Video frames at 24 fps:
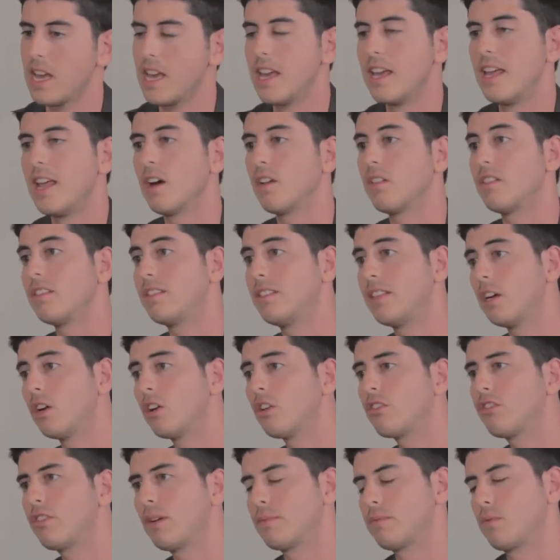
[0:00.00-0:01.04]
Now,
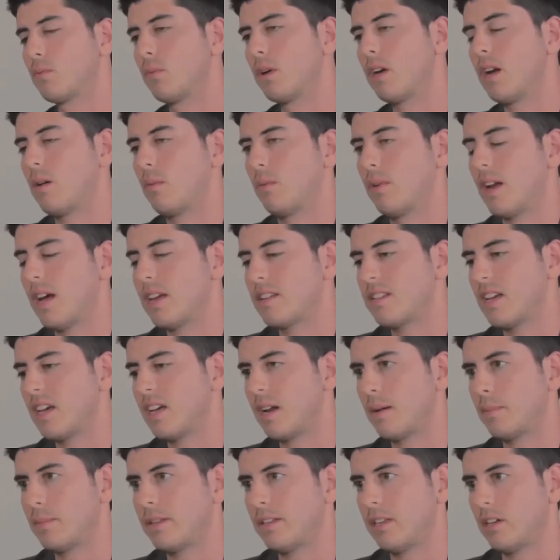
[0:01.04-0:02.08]
dealerships, when I
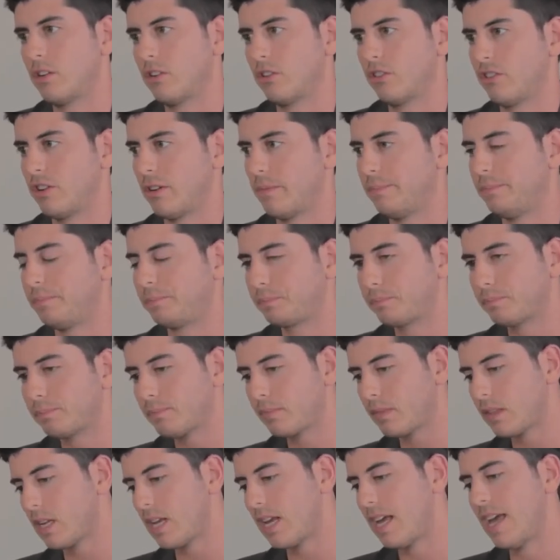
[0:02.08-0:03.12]
sign up a dealership
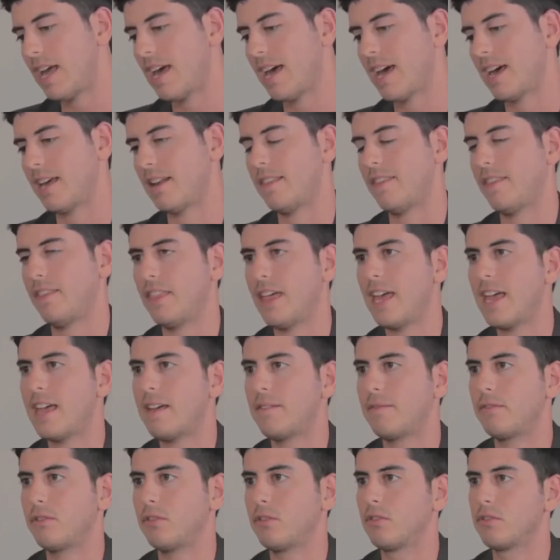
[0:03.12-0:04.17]
and
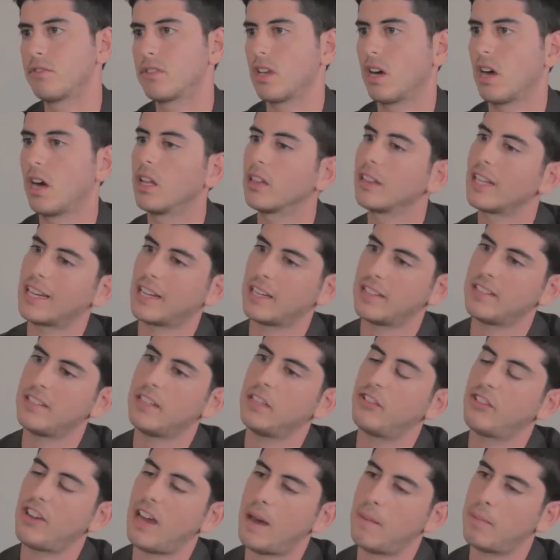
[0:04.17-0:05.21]
they've used a
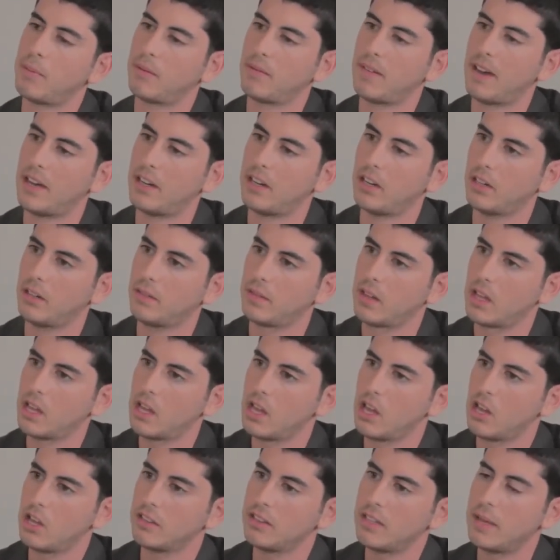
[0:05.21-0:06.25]
legacy chat provider,
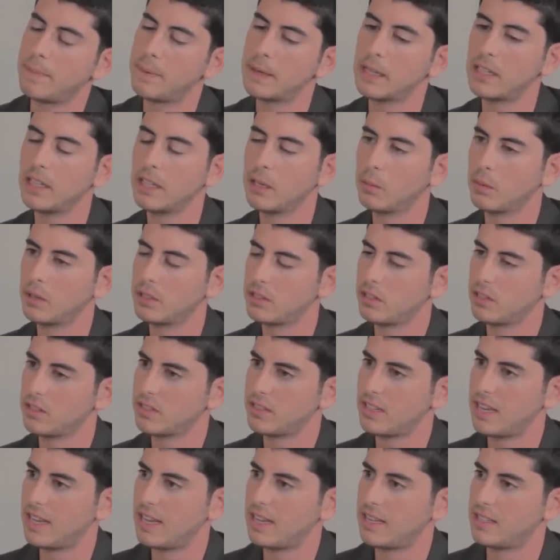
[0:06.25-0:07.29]
typically what they'll
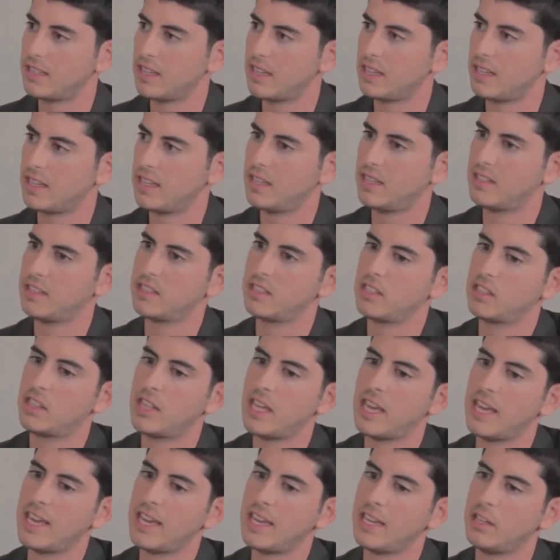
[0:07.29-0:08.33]
say is
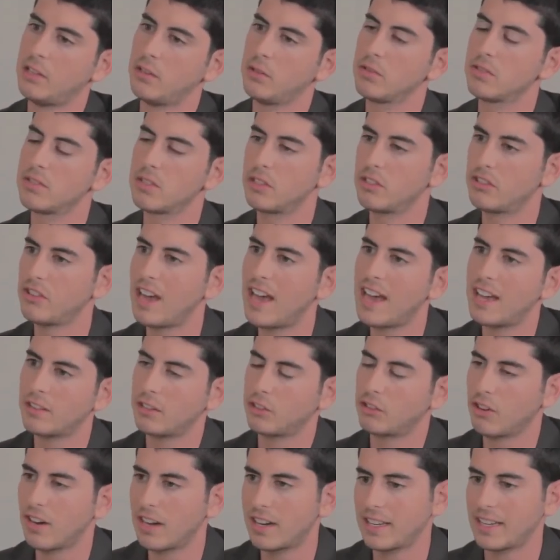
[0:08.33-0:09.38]
they use the chat
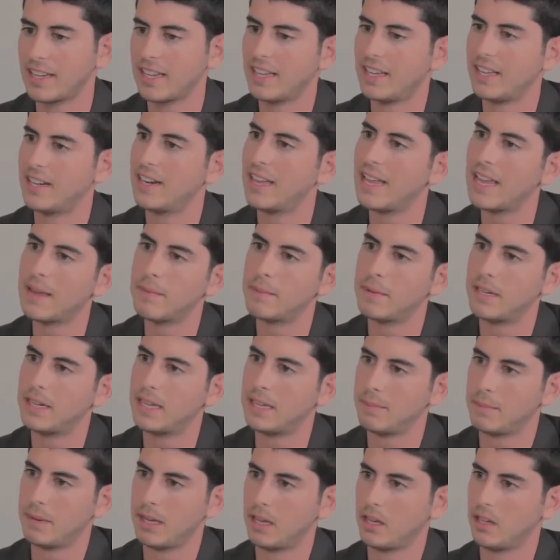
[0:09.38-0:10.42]
to try to get a name and
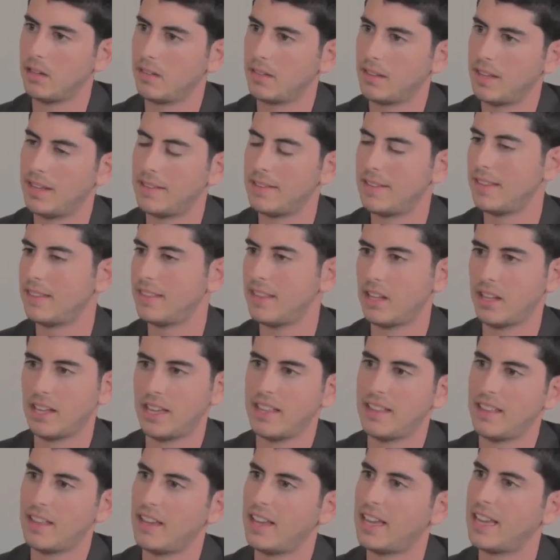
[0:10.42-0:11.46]
email, and then they'll
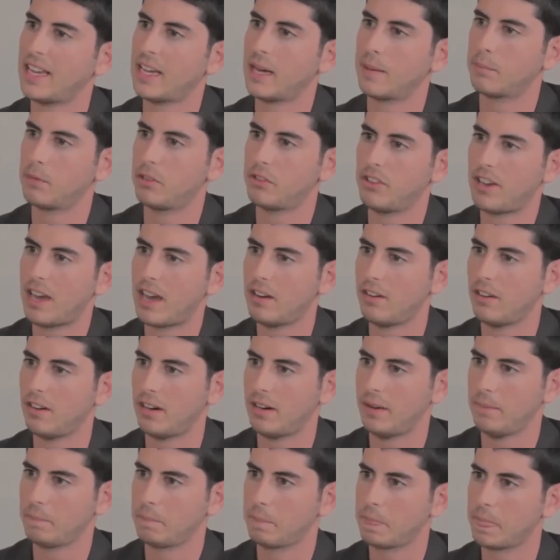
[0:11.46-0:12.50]
hang up the chat, right?